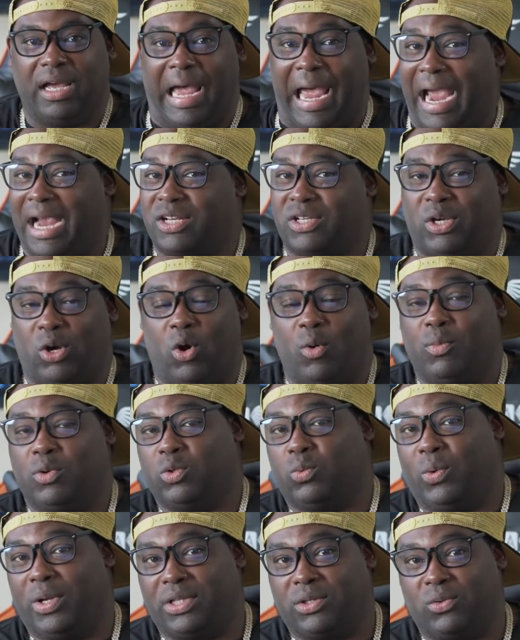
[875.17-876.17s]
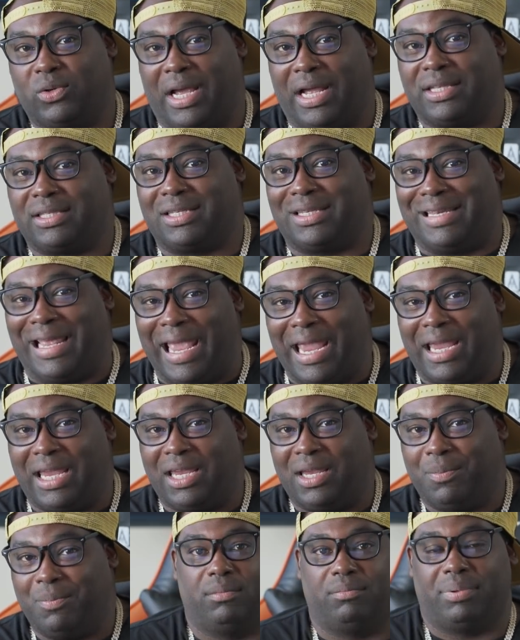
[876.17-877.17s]
Actually, almost went through that
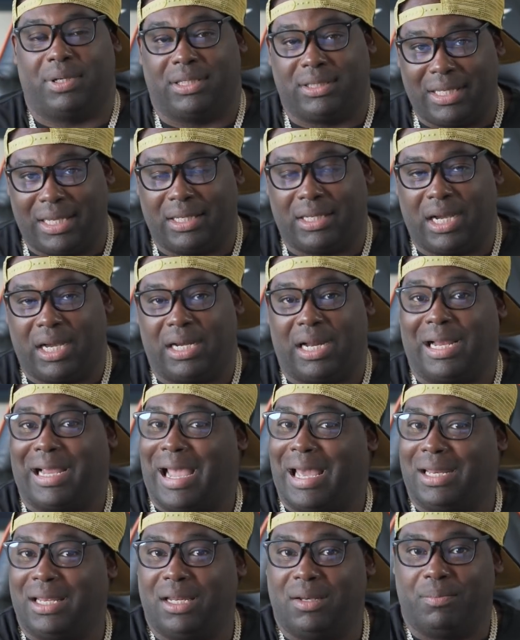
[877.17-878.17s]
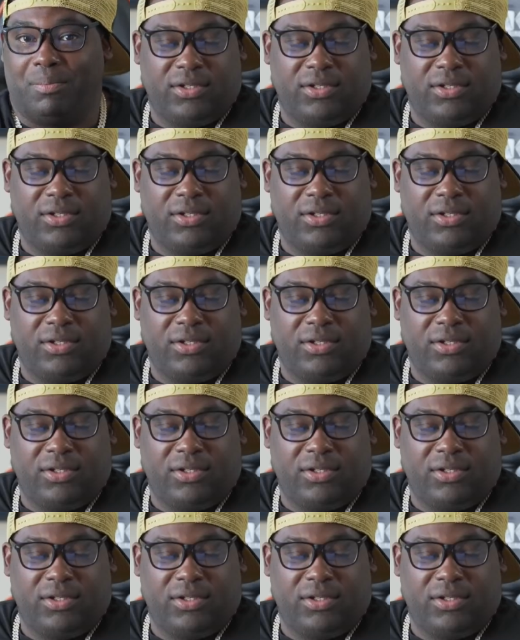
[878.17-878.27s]
today, but thank God I got in.